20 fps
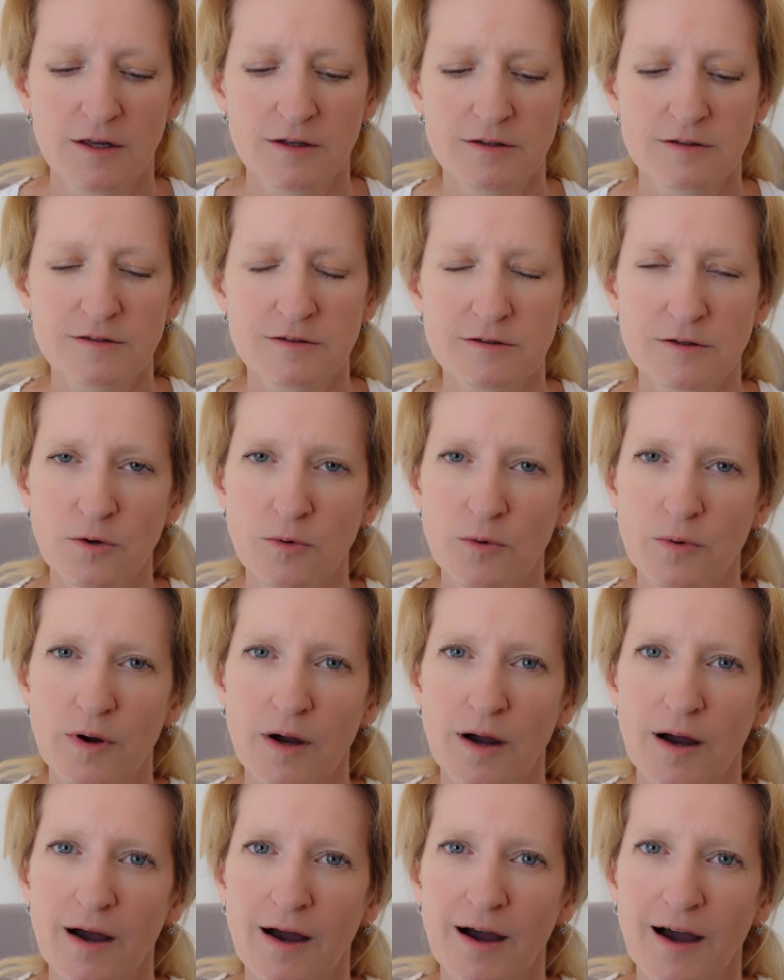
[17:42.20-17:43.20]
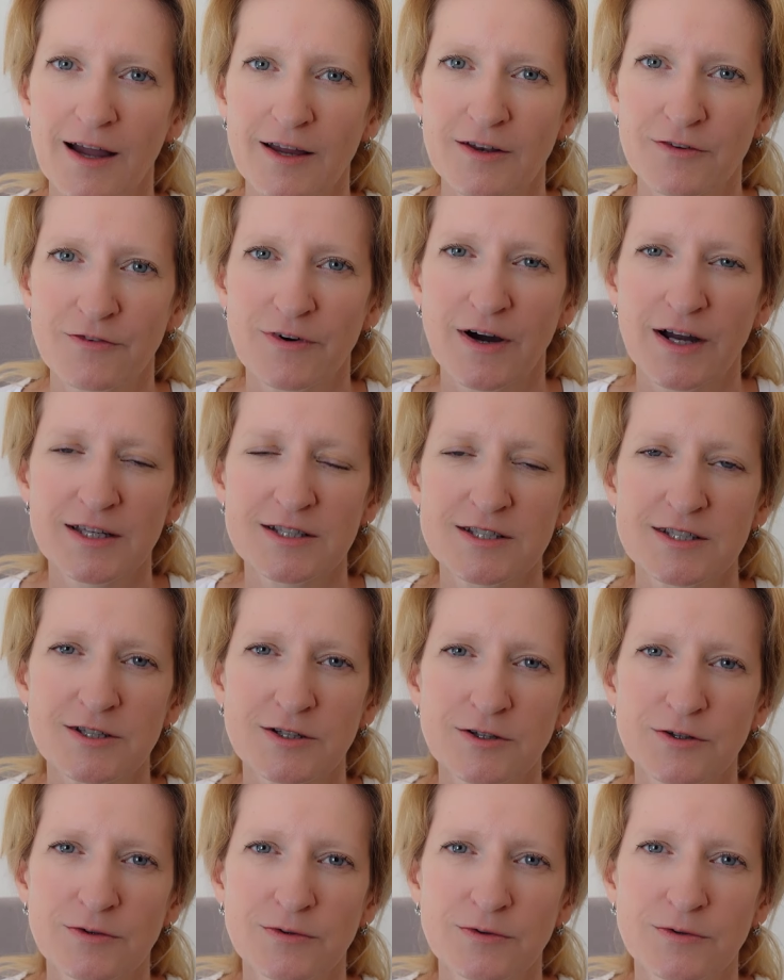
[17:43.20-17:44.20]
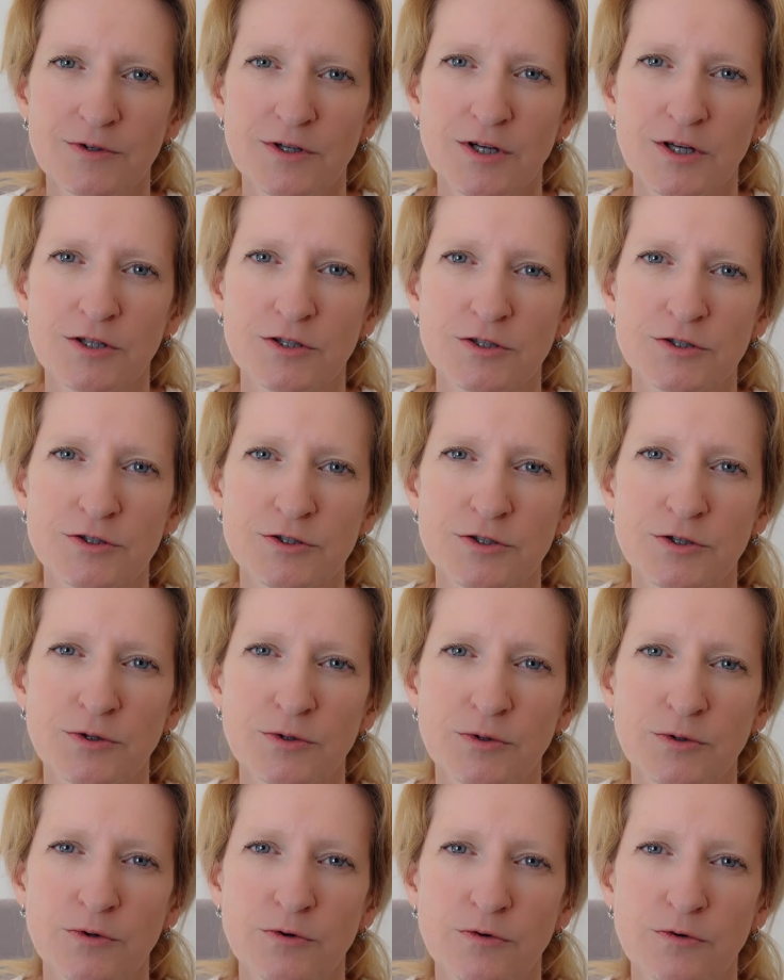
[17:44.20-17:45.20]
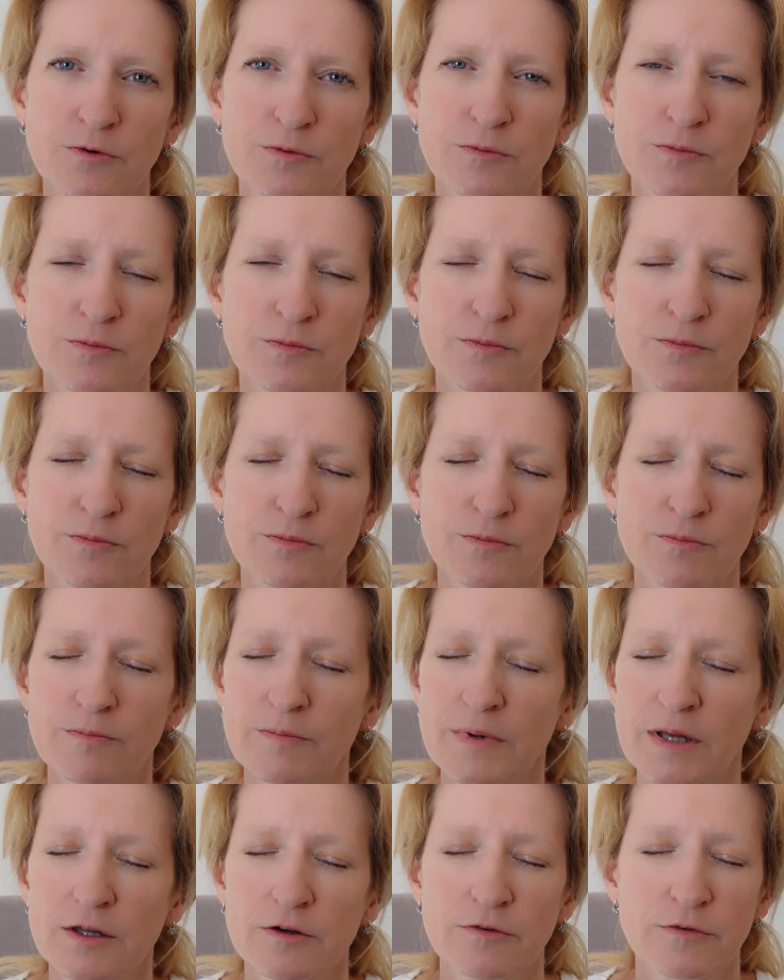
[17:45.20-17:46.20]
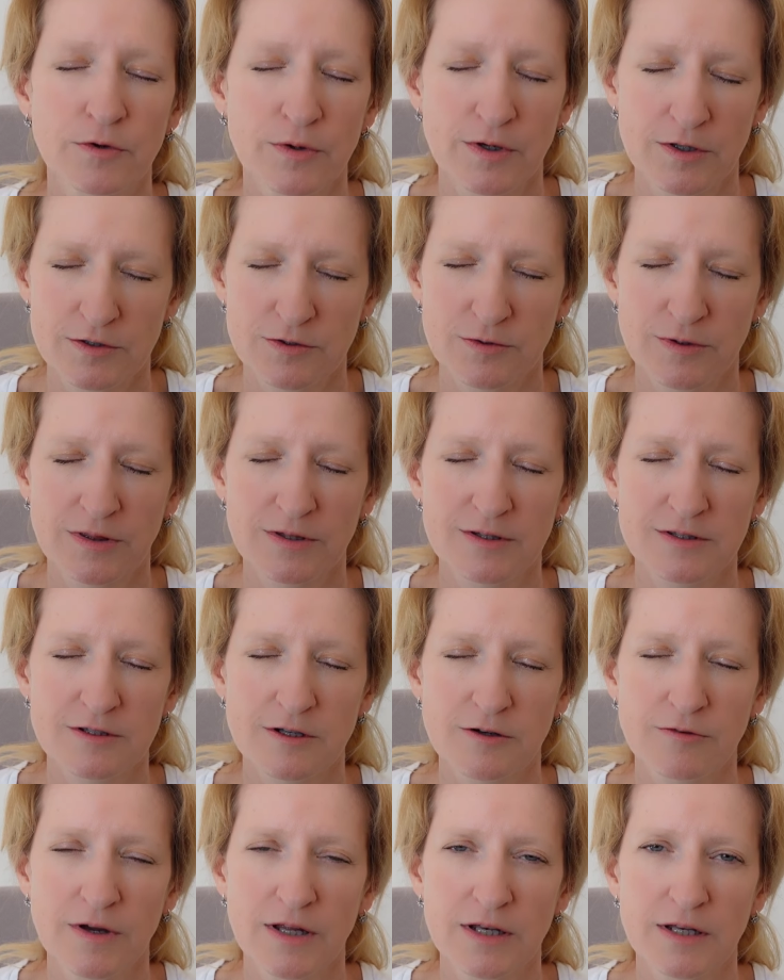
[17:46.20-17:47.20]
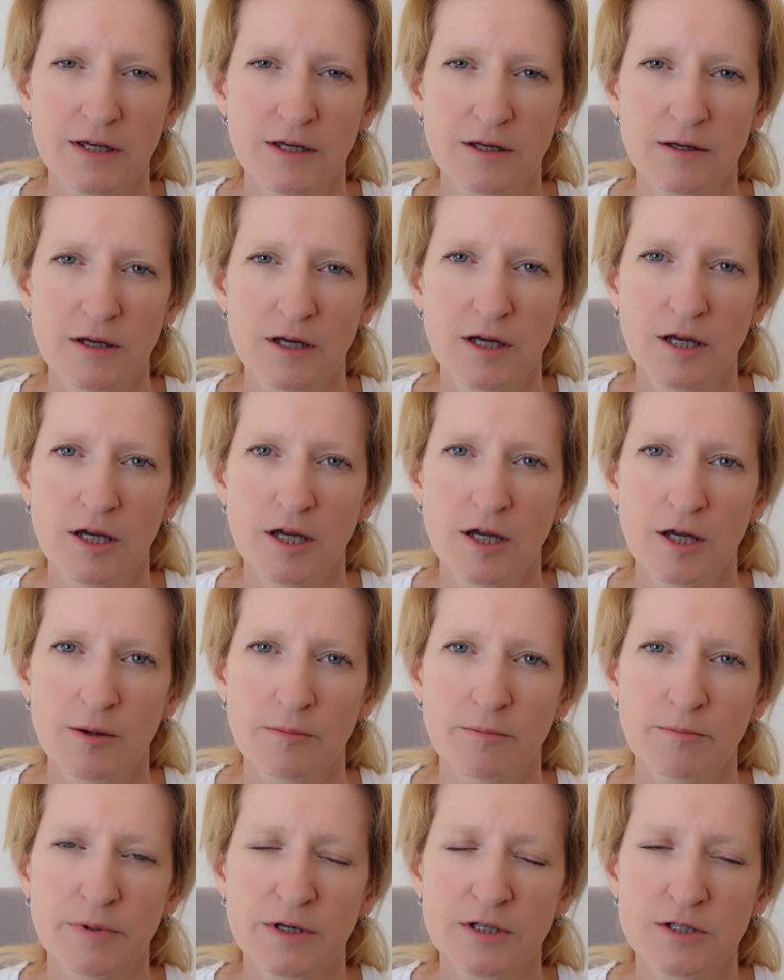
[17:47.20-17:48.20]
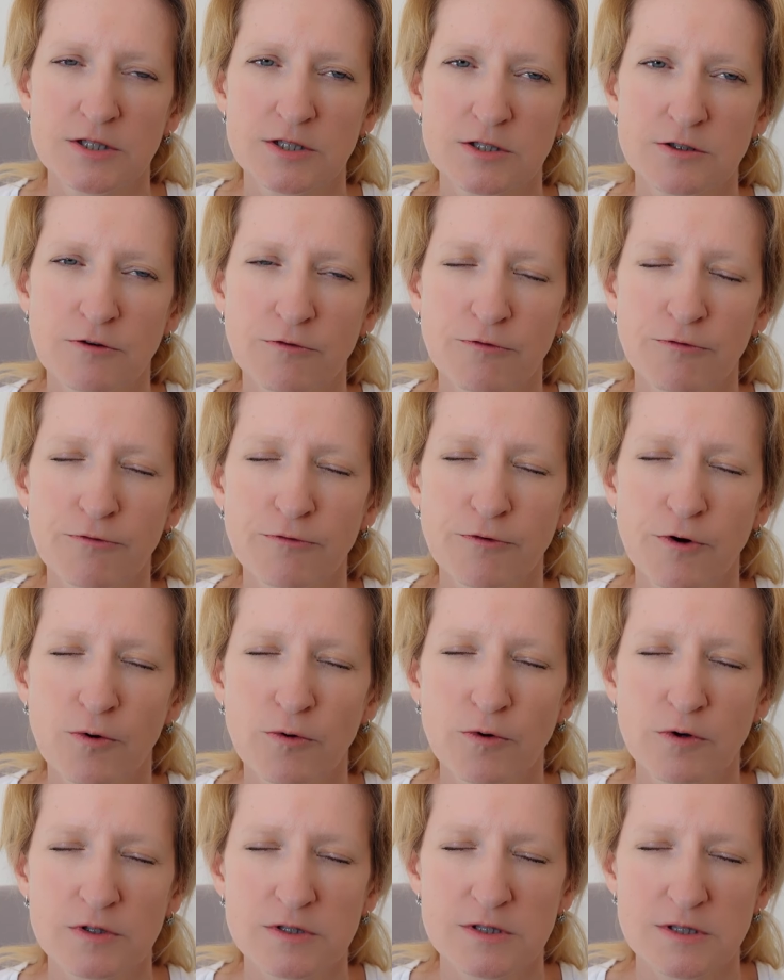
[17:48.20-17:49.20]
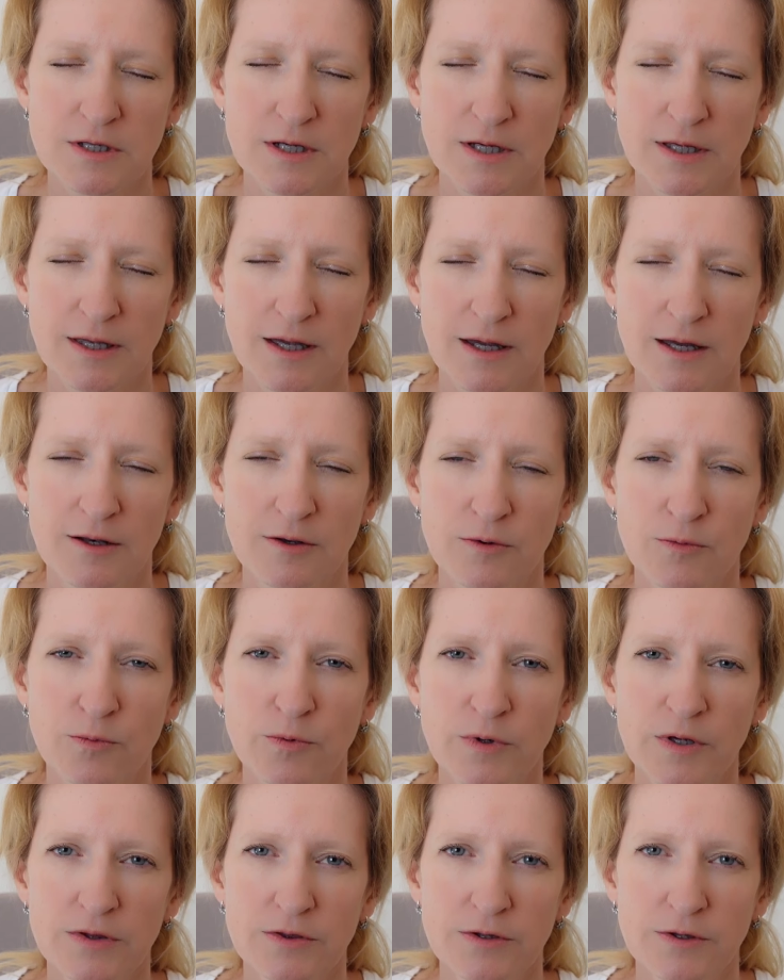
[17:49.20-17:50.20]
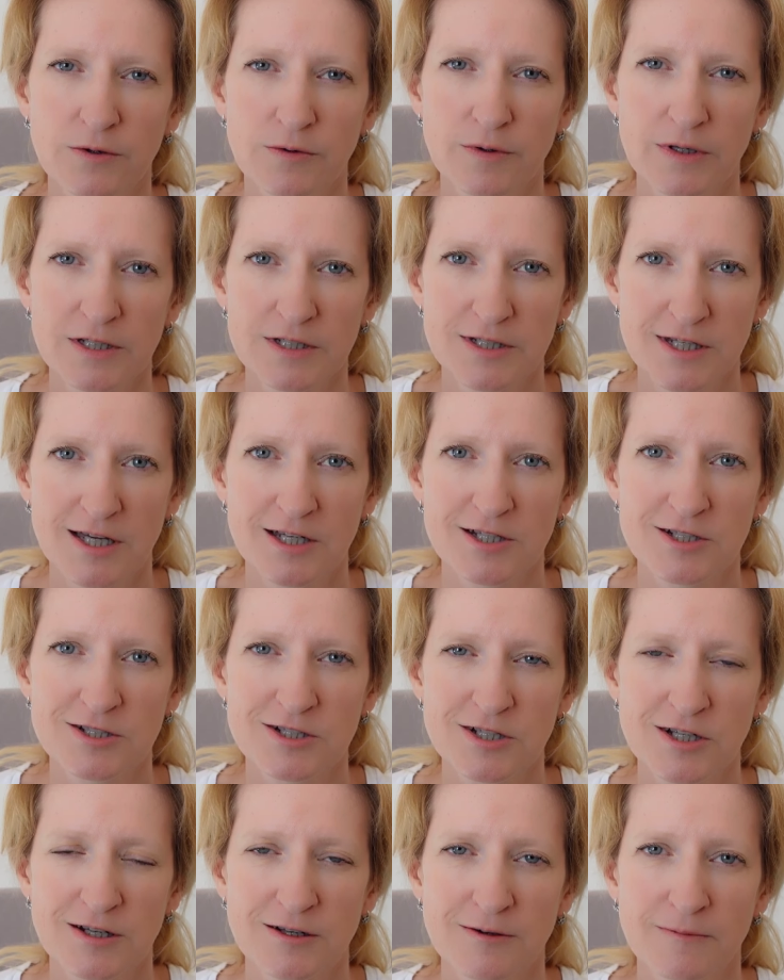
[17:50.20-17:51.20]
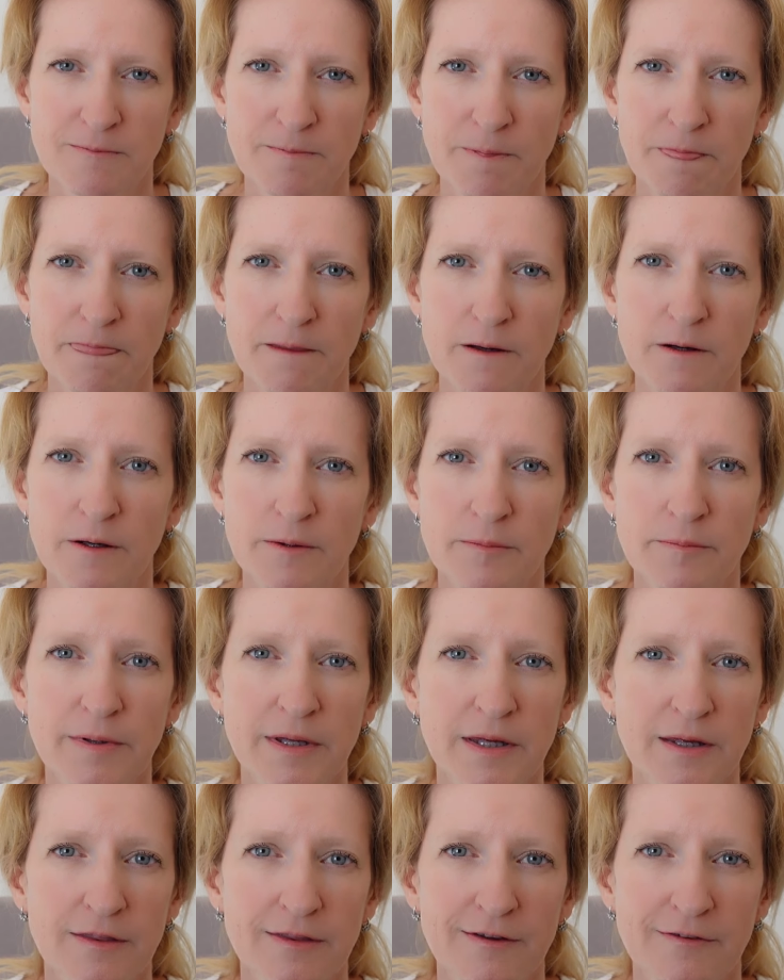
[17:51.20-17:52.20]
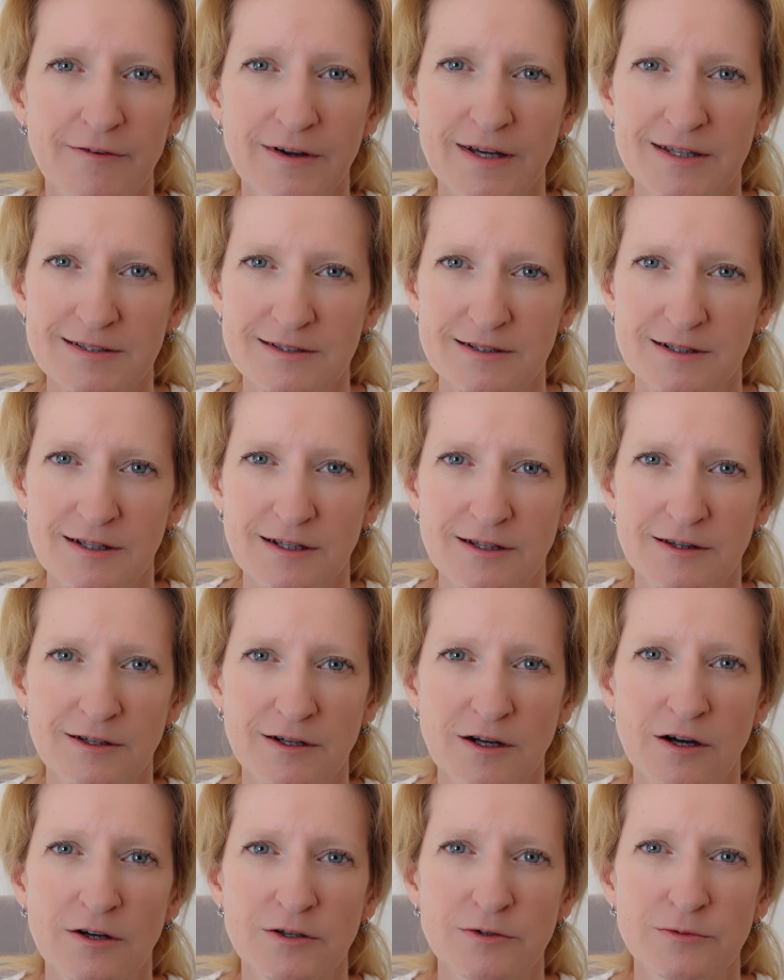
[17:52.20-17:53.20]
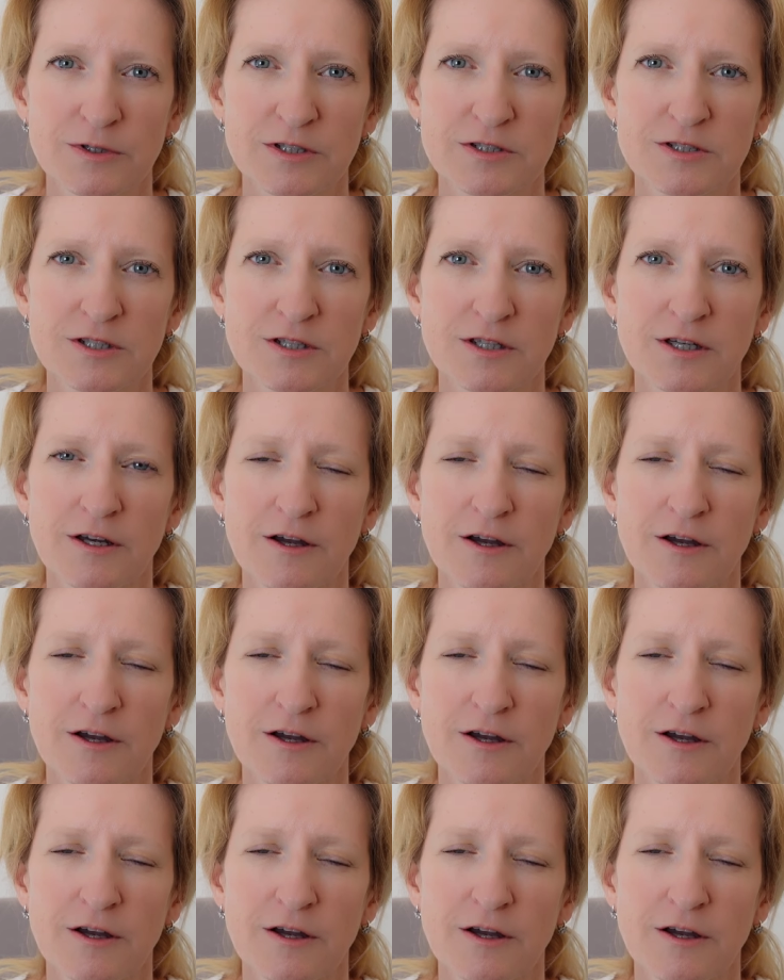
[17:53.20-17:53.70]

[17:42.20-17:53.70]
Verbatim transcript: So I invite you to, many of you are doing this already, but to focus again with your intention on being the vessel and the conduit